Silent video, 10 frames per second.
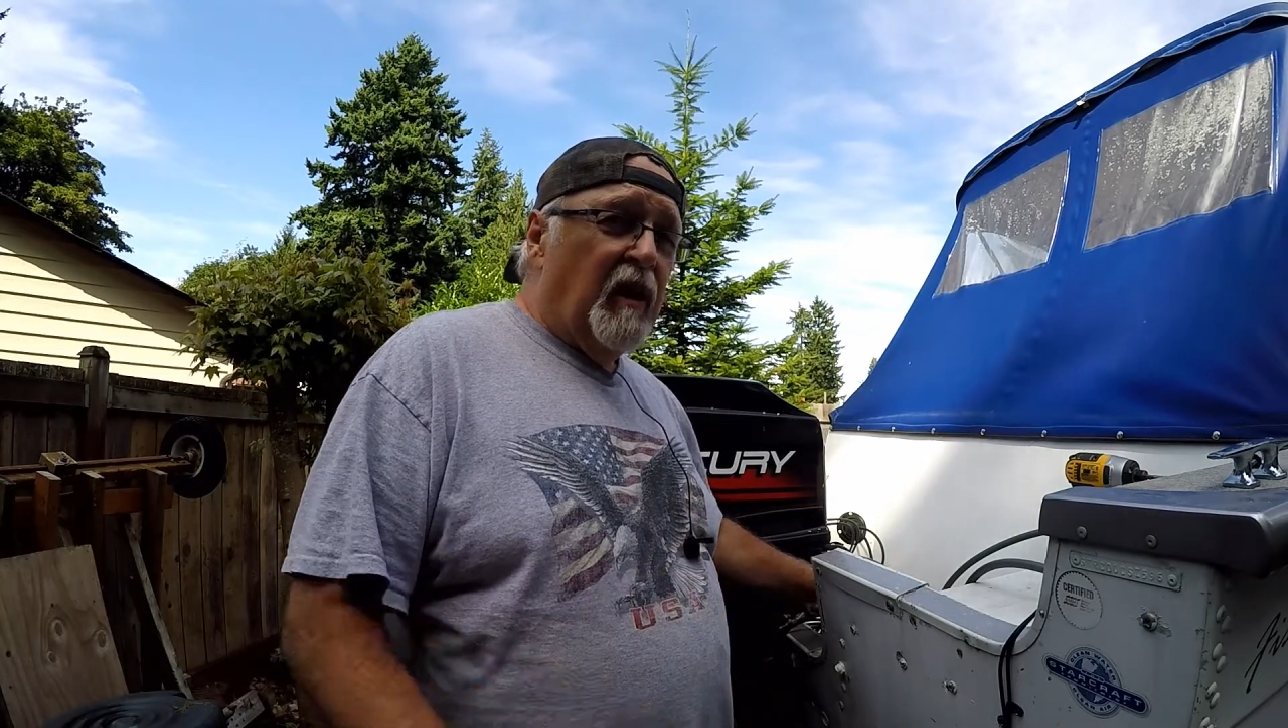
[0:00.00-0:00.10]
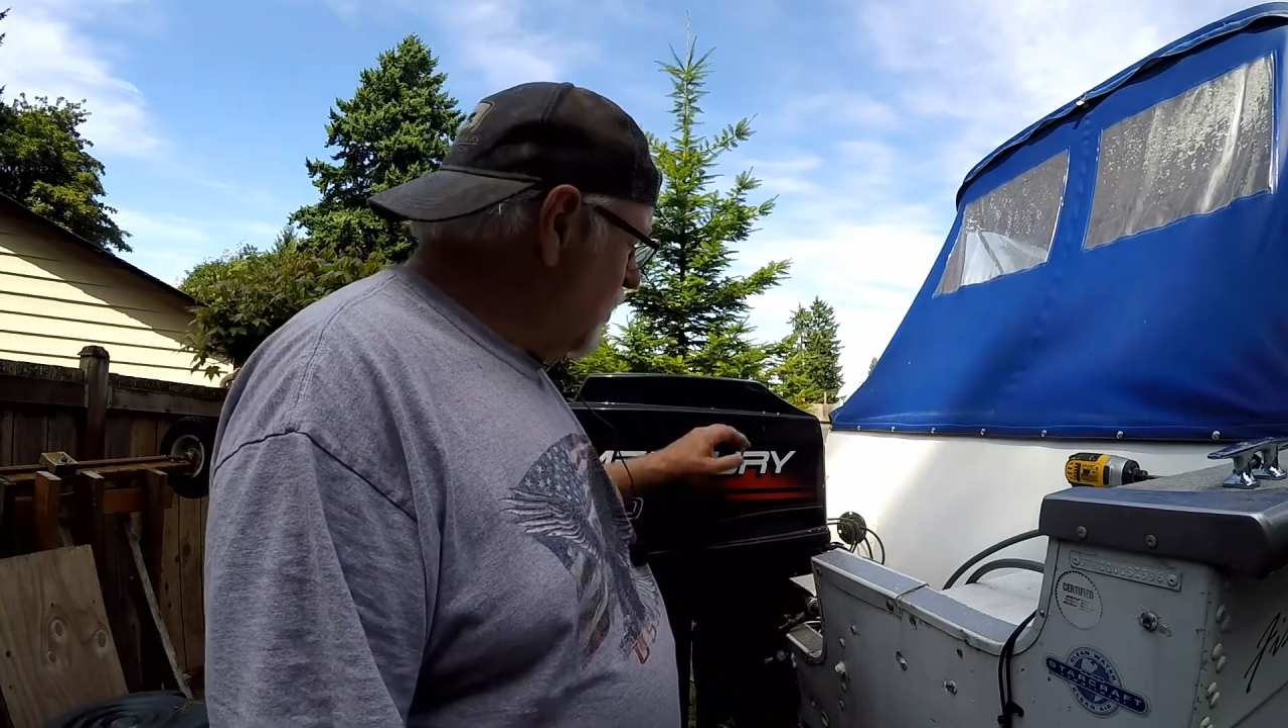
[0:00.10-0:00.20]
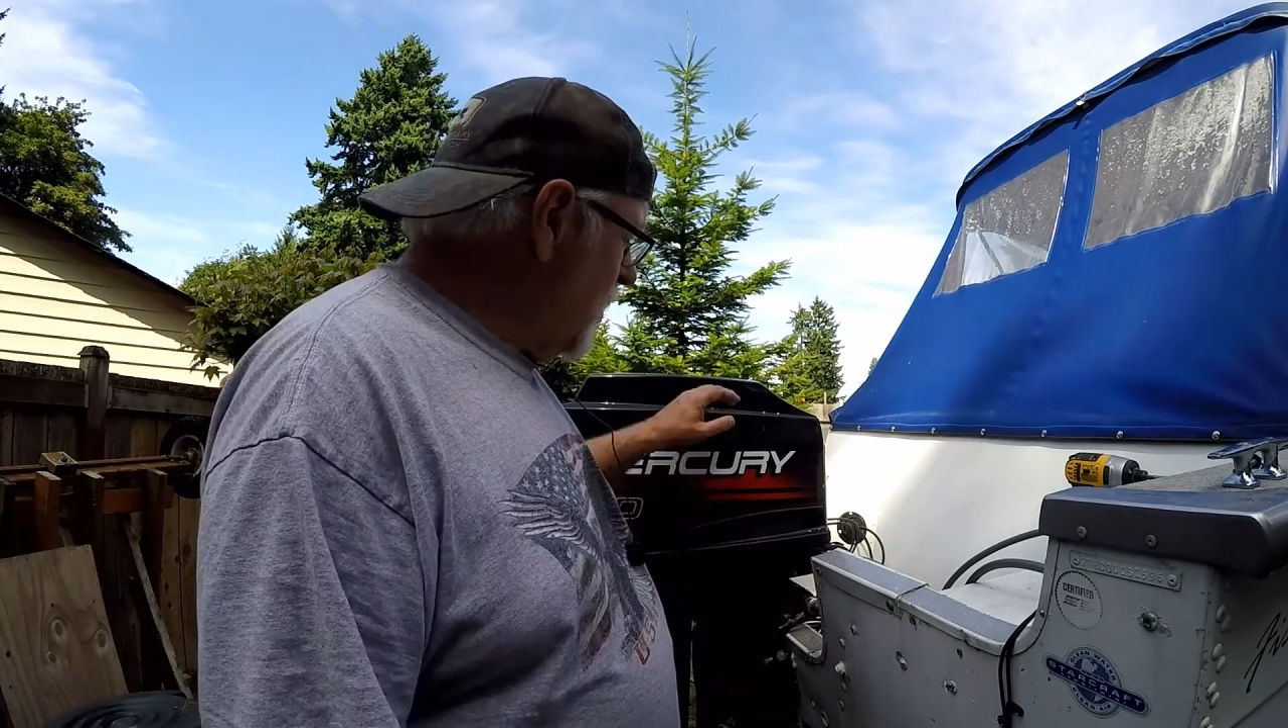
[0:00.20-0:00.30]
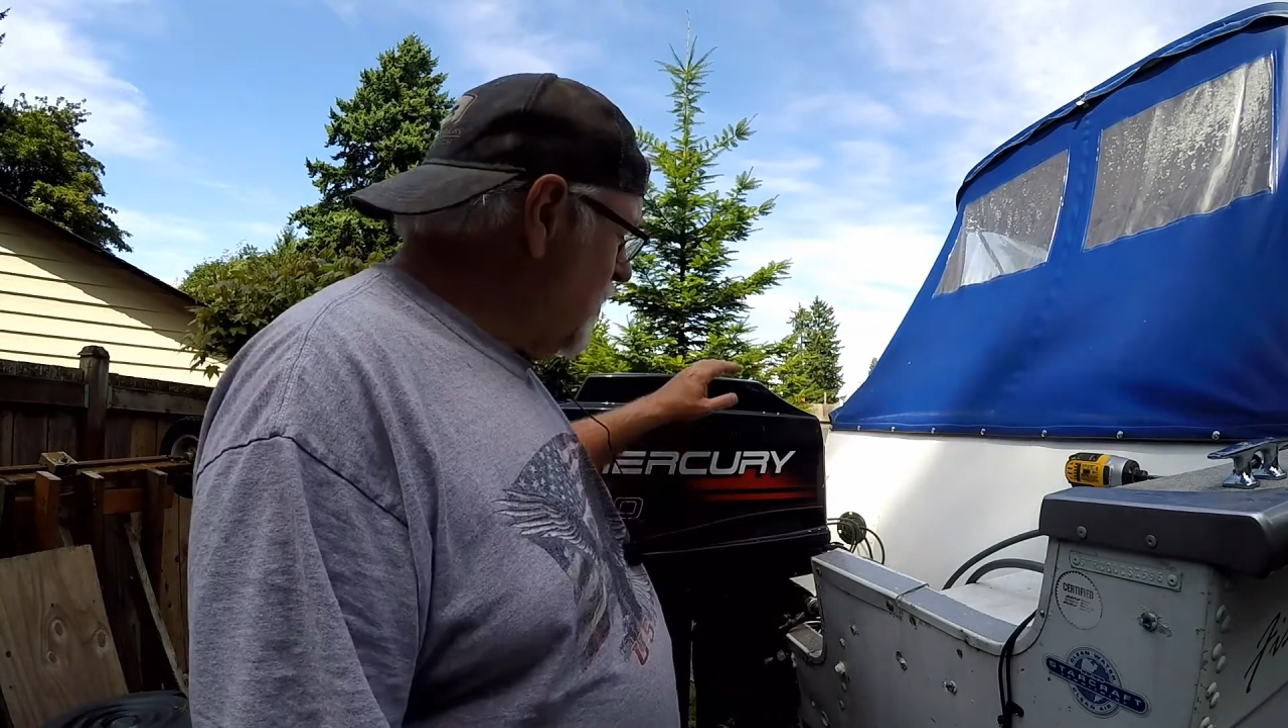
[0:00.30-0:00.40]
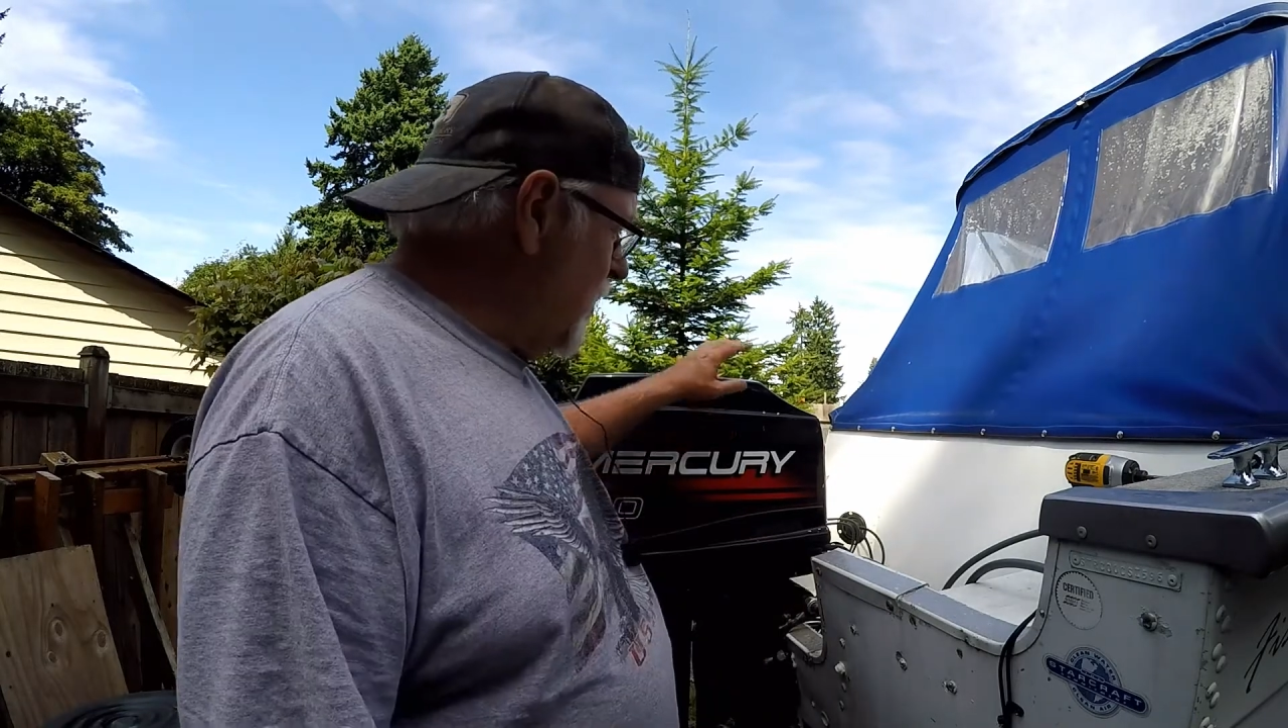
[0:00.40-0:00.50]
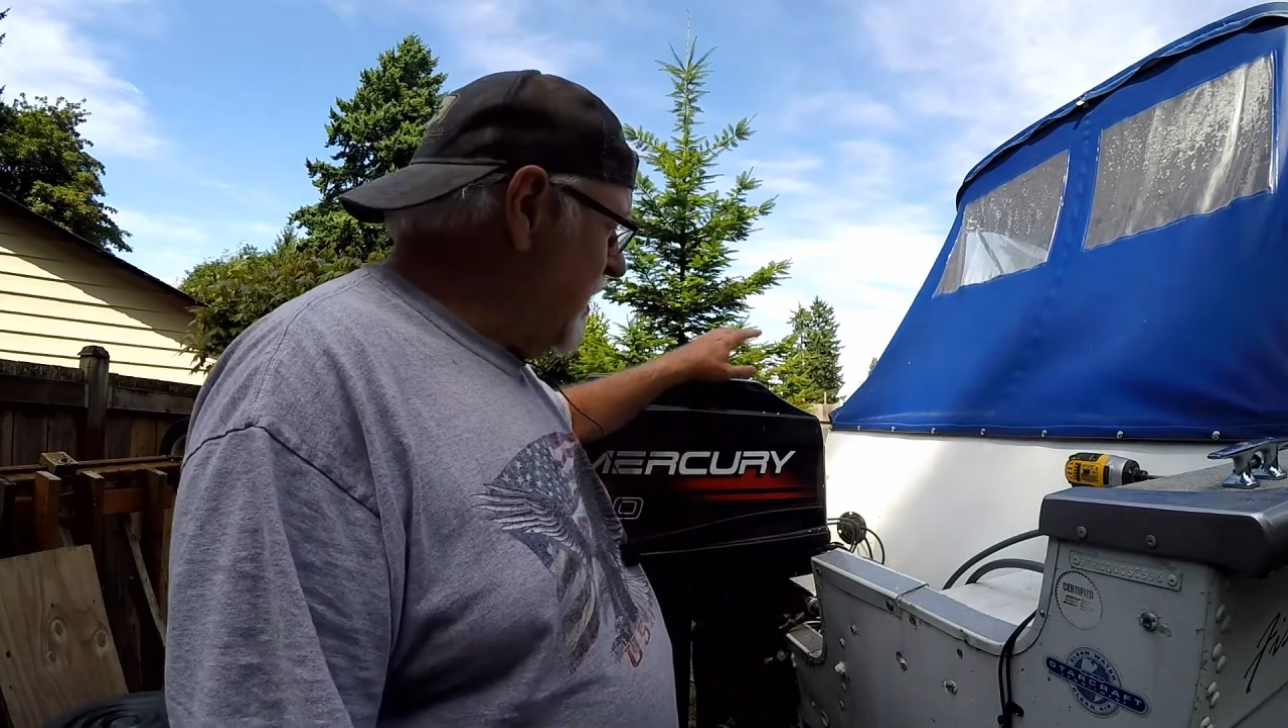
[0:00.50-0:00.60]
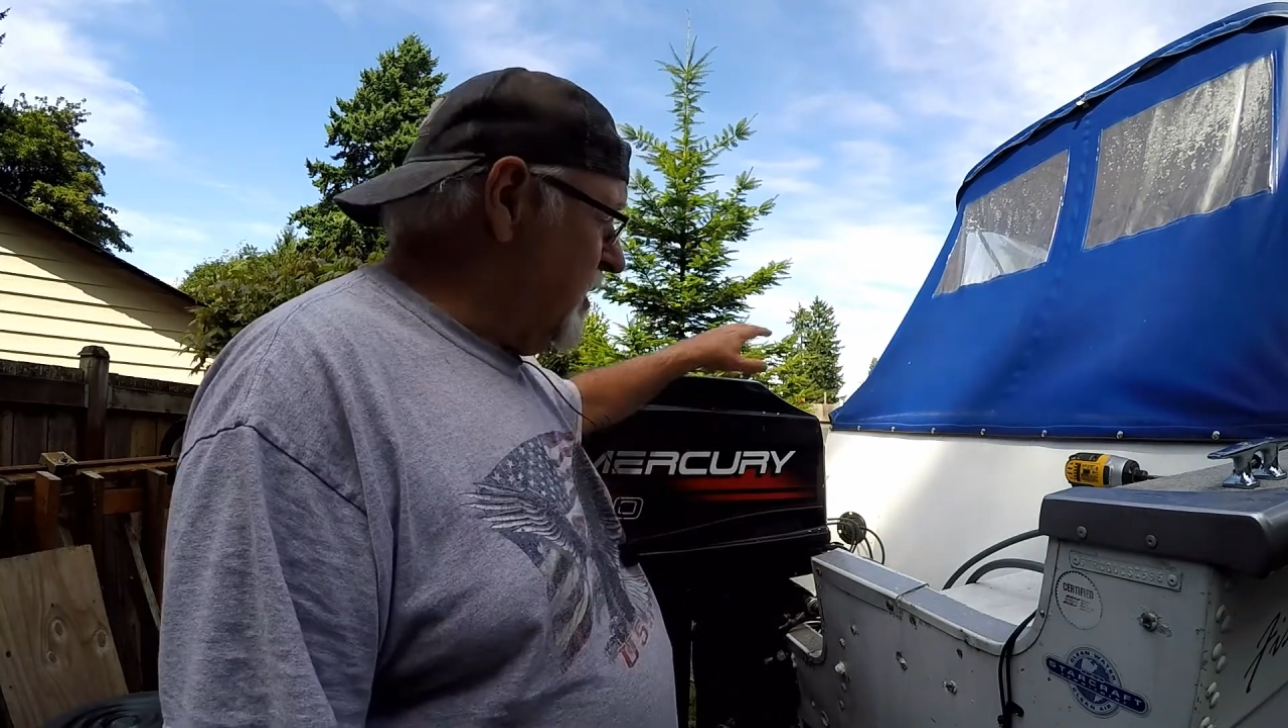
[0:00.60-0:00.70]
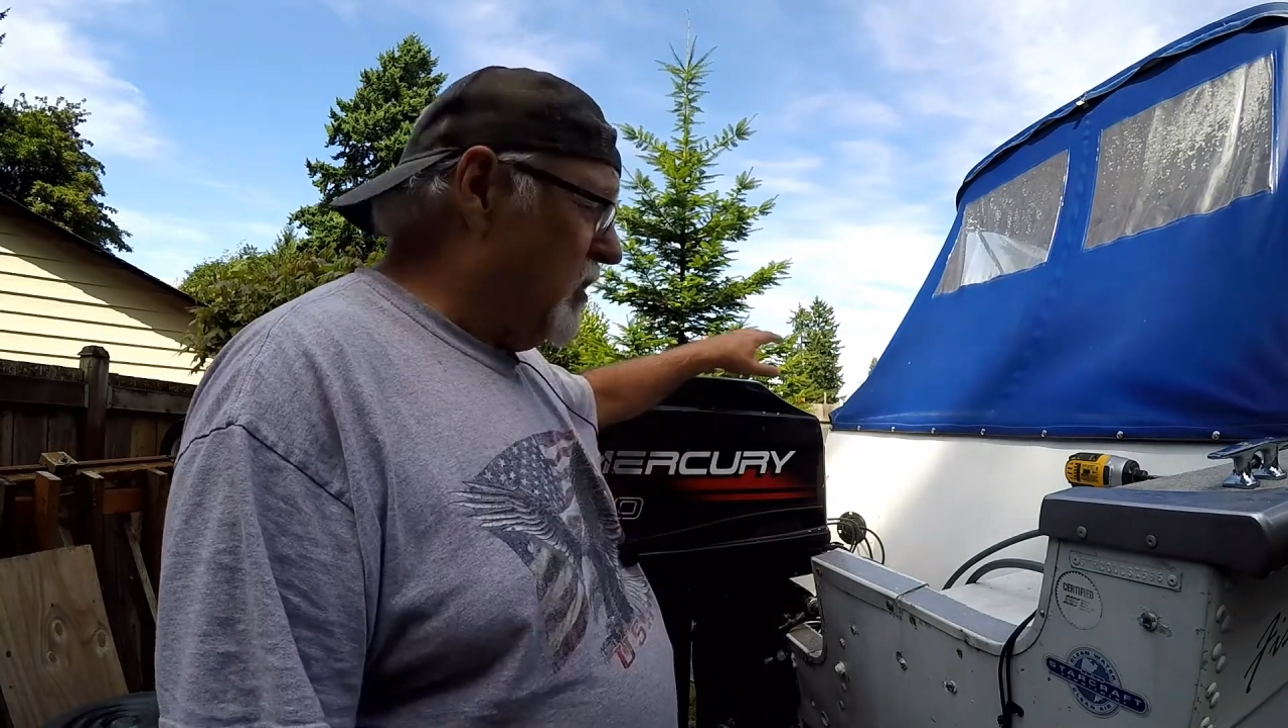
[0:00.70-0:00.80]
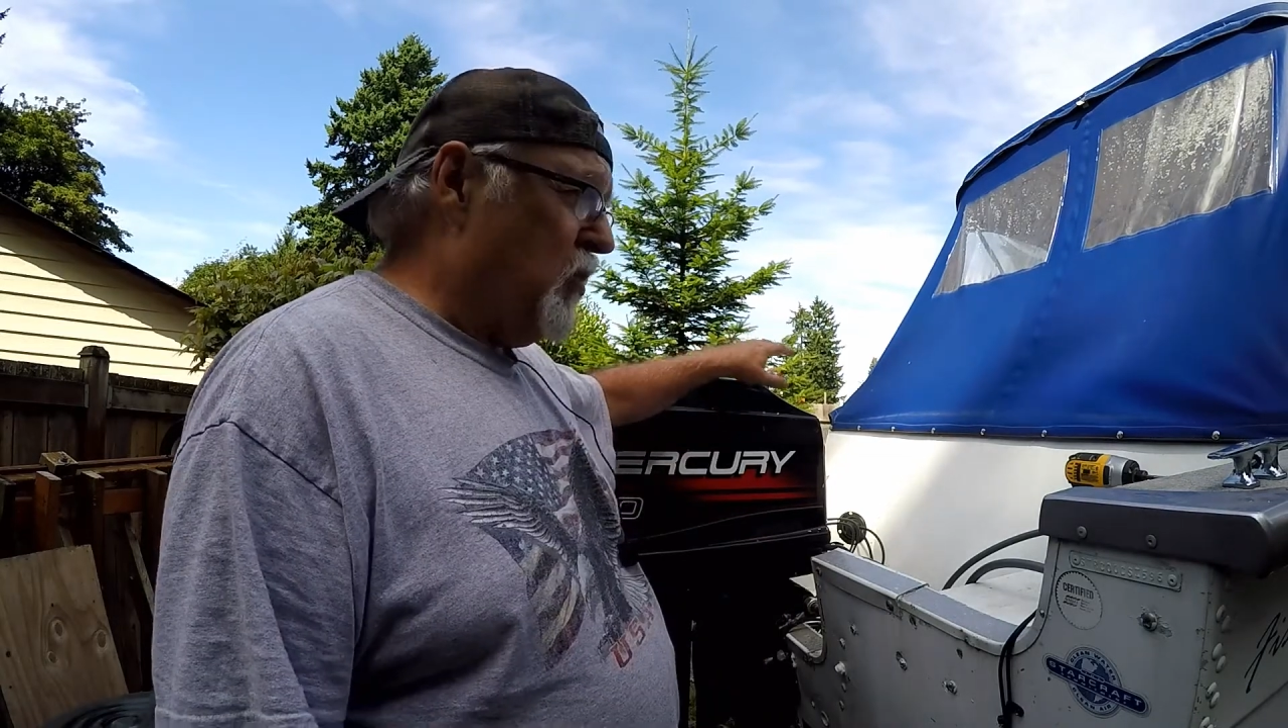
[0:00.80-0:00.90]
One way you could